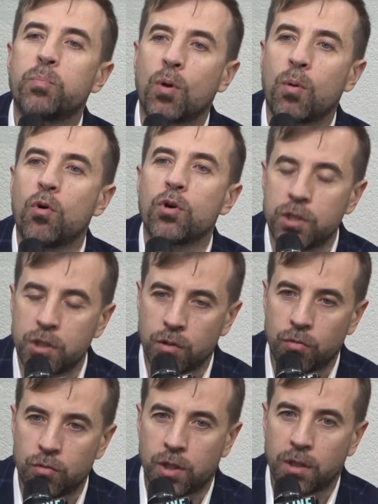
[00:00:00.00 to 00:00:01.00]

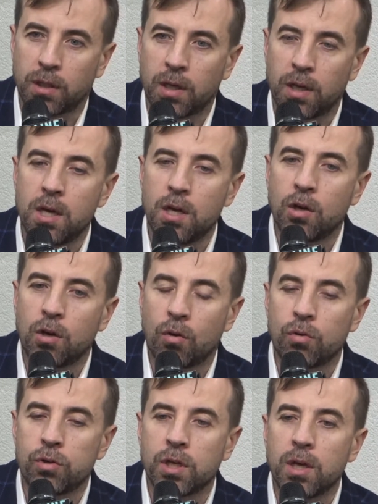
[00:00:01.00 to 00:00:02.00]
Rebuilding
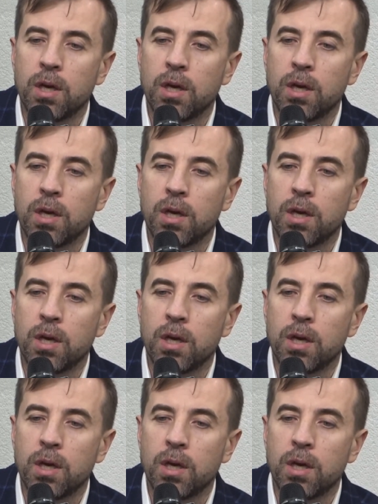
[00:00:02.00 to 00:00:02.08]
businesses